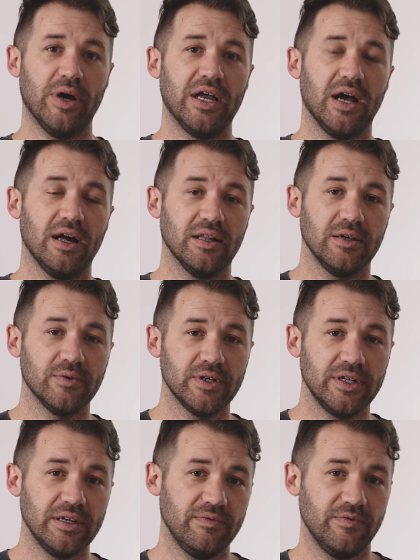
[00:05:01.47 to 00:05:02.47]
by
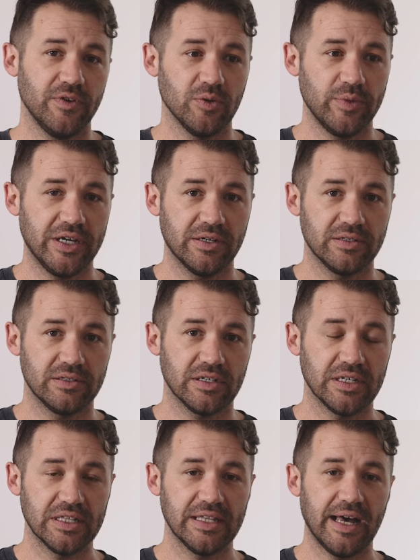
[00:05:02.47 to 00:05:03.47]
Hollywood and filmmakers
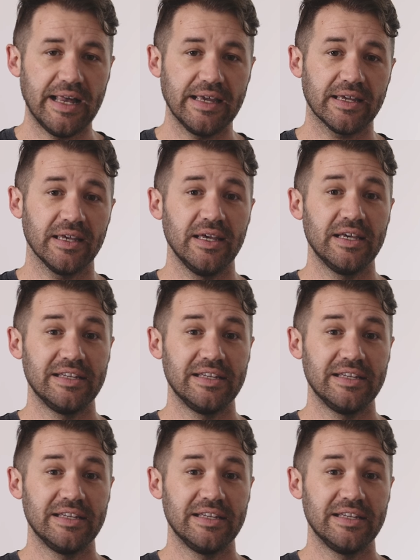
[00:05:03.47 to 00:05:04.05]
alike